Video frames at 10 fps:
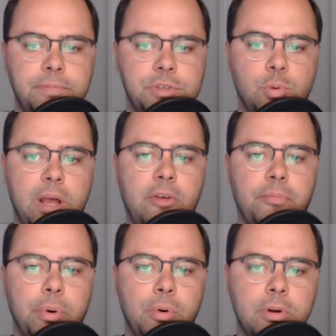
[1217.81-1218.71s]

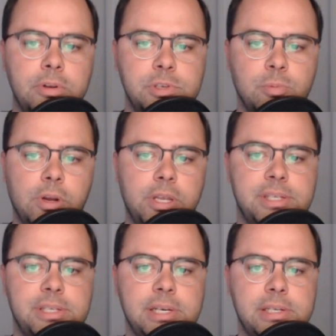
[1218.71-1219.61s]
12 boards, 1
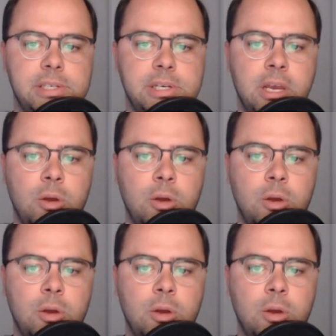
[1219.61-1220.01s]
assist,